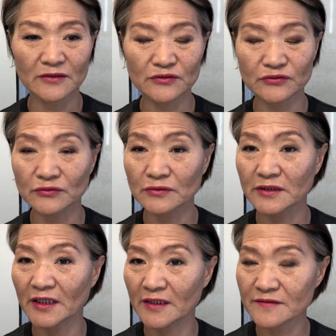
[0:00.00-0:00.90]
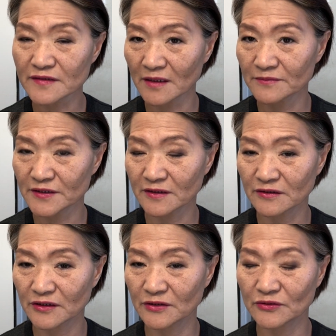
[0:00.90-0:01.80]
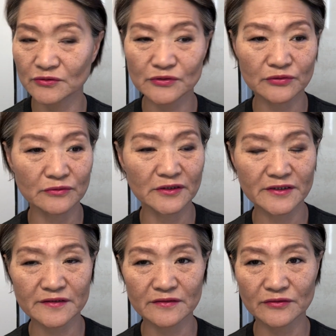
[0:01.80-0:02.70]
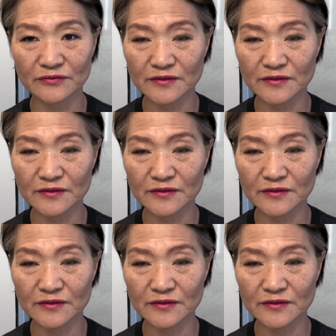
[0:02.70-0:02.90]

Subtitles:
to learn something new, to listen